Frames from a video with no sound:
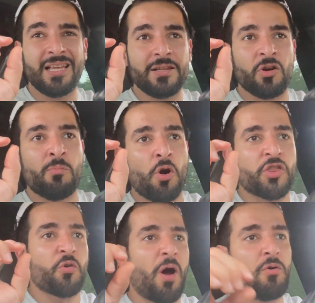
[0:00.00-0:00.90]
A little more
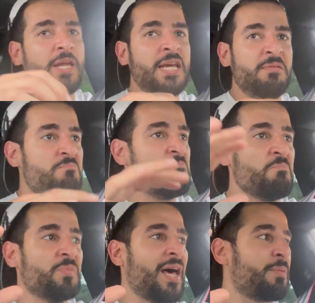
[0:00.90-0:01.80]
throaty,
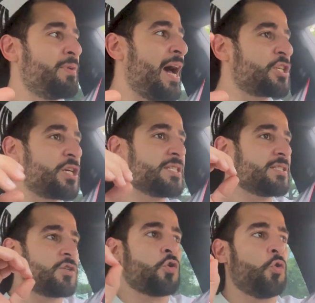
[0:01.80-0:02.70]
not
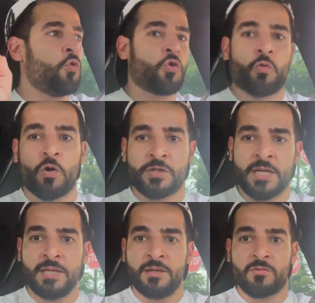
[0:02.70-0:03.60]
obnoxious, cool,
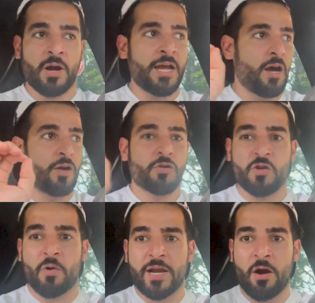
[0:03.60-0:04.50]
cruising, right? Under the
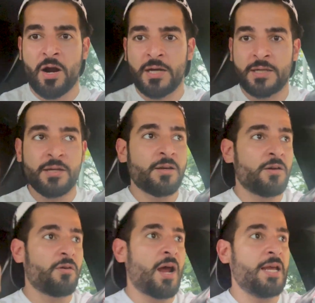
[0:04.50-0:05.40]
radar,
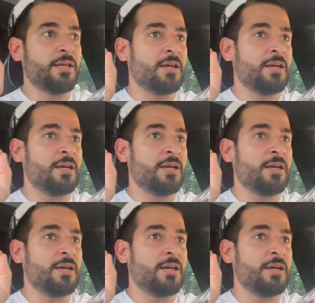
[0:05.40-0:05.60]
right?